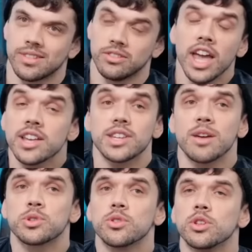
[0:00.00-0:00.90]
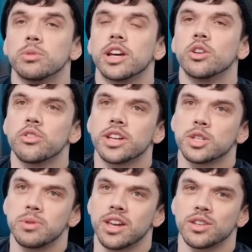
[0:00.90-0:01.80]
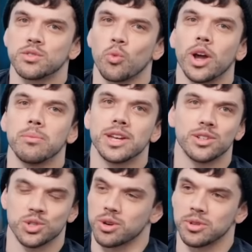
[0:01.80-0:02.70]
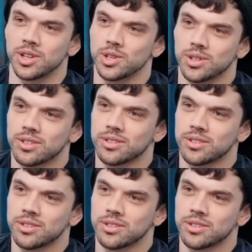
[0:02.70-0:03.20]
Yes, absolutely, but I don't think it's because of white men discrimination.